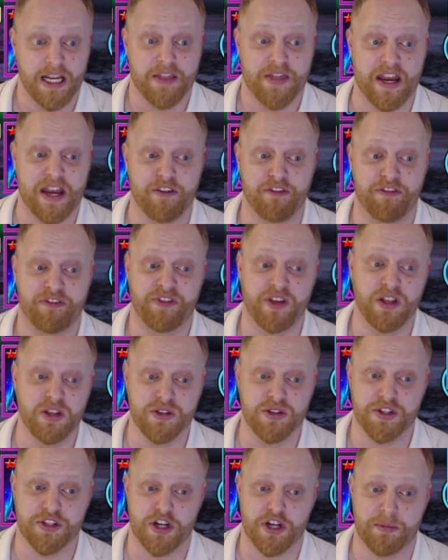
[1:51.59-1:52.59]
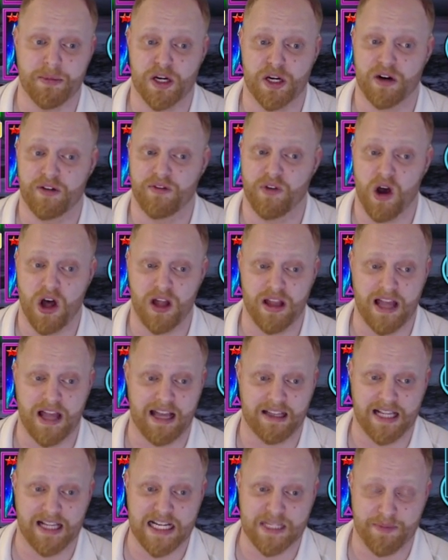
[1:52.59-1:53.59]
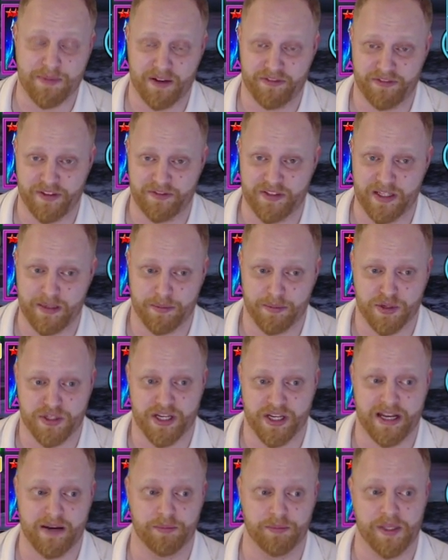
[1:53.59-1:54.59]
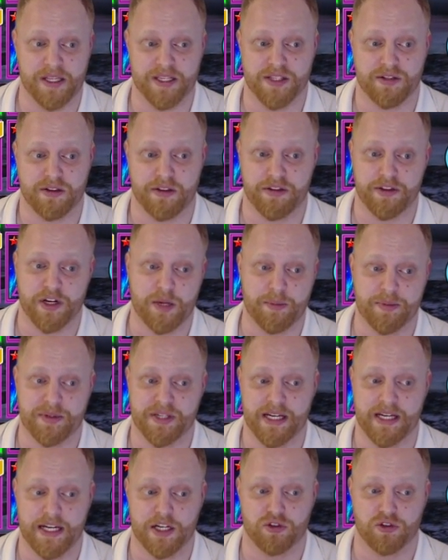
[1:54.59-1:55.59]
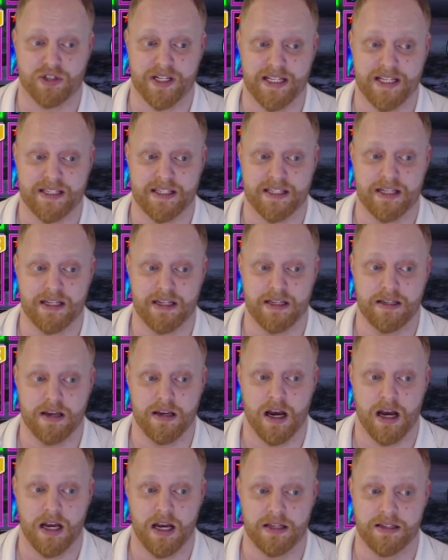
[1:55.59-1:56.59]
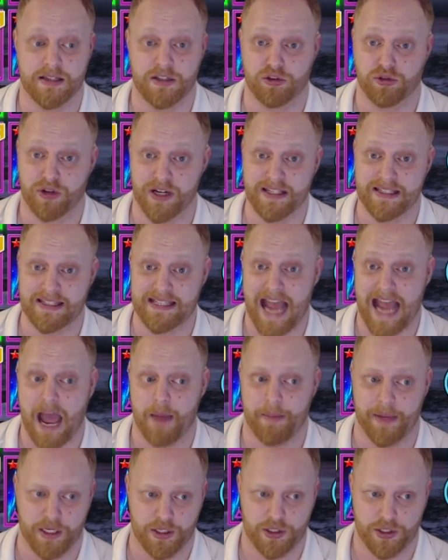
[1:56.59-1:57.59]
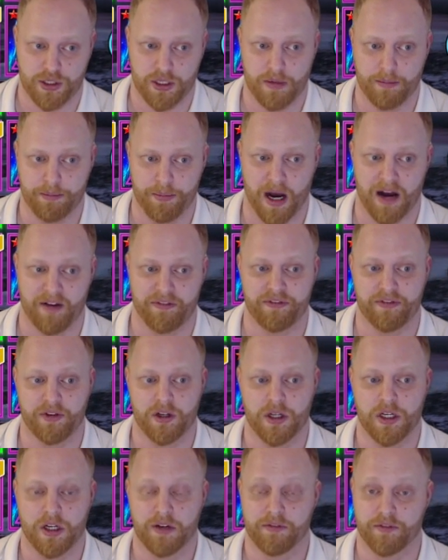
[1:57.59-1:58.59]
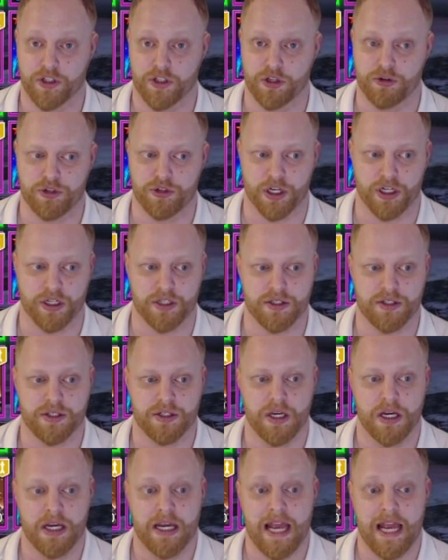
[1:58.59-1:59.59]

Then it fills the turn meter of all allies by 15% and places a 30% increase crit damage buff for 2 turns.